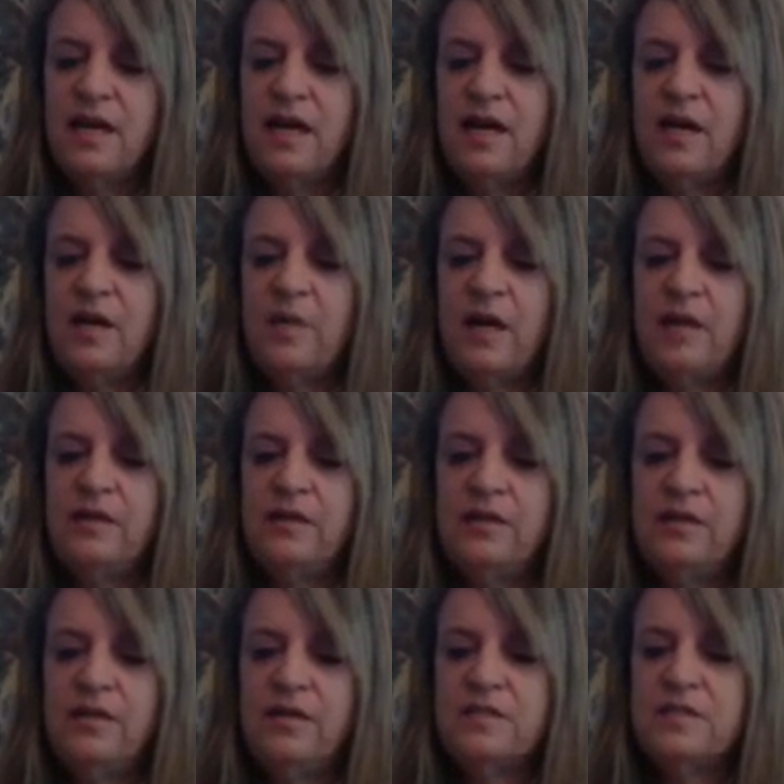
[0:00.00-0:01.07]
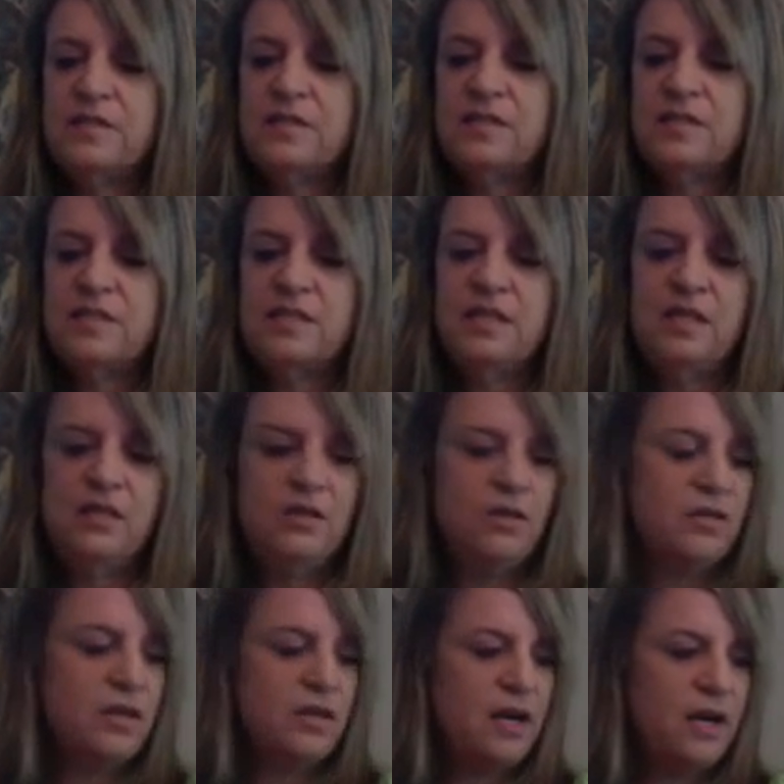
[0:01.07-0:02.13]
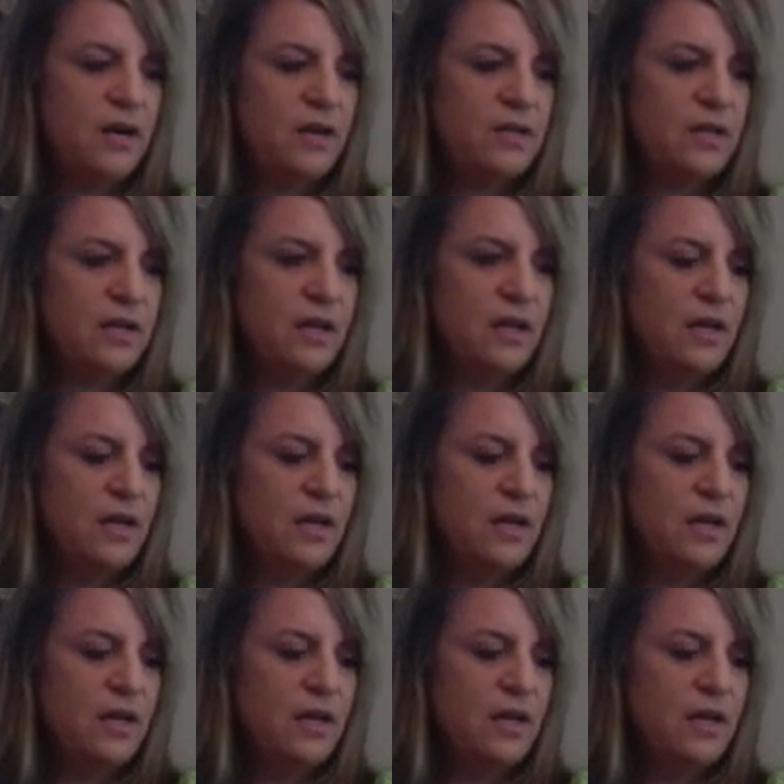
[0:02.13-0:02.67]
I'd love to see your card.